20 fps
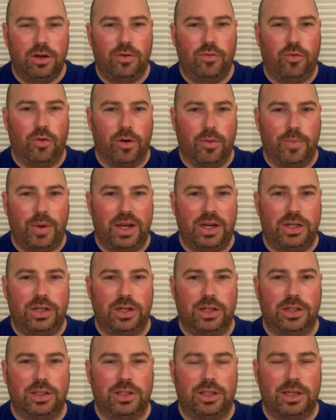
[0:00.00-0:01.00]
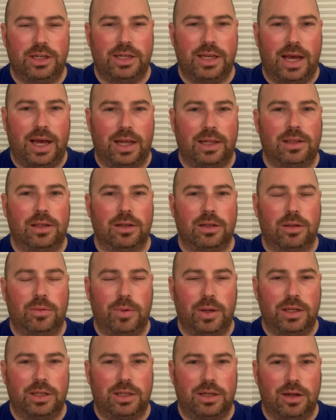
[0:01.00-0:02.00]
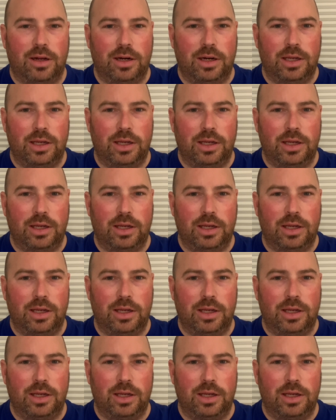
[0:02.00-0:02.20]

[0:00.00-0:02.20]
formations and tactics based on